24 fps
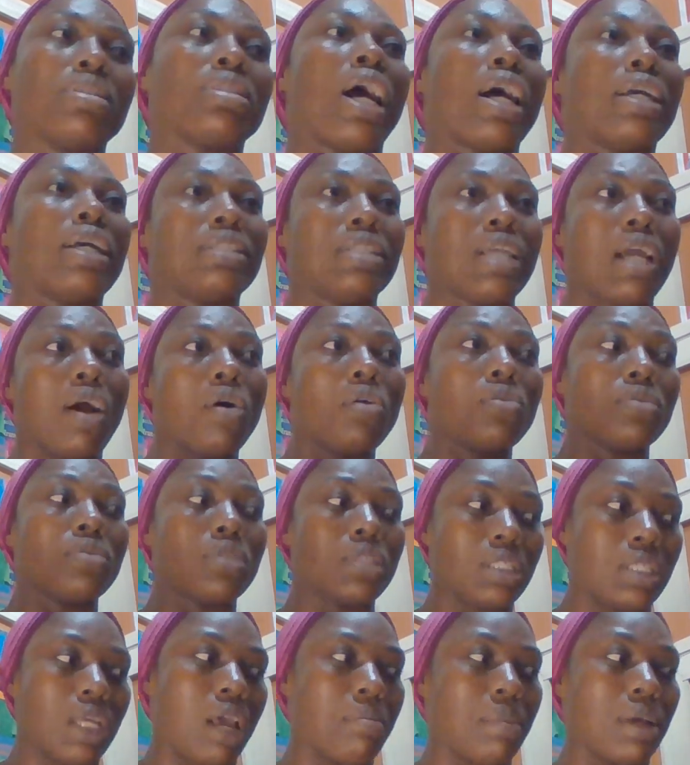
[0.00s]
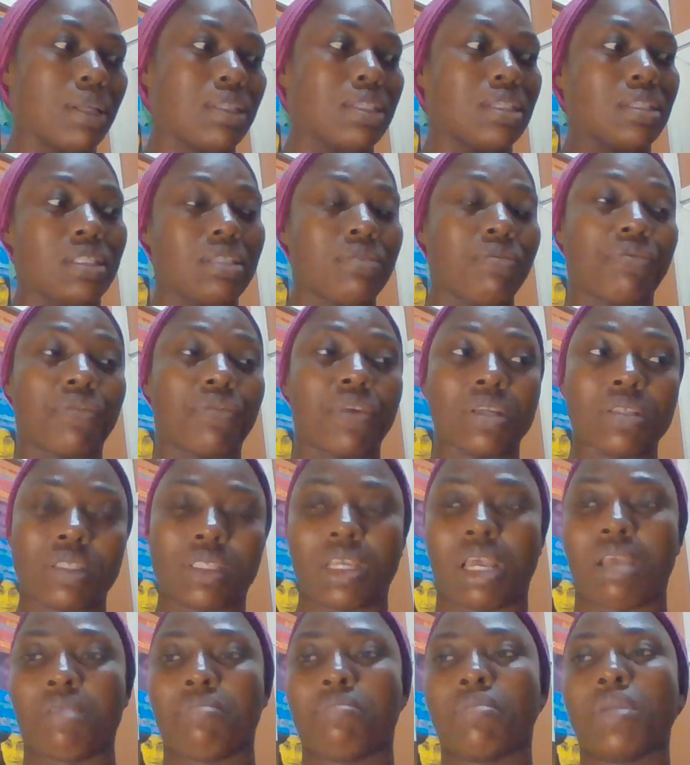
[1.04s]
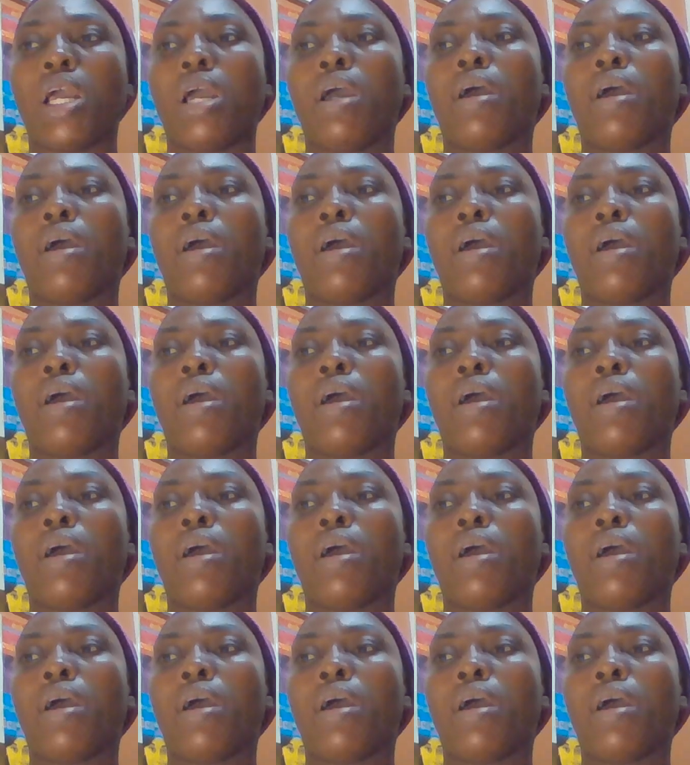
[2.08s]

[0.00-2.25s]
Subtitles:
it at their own time, at a different time,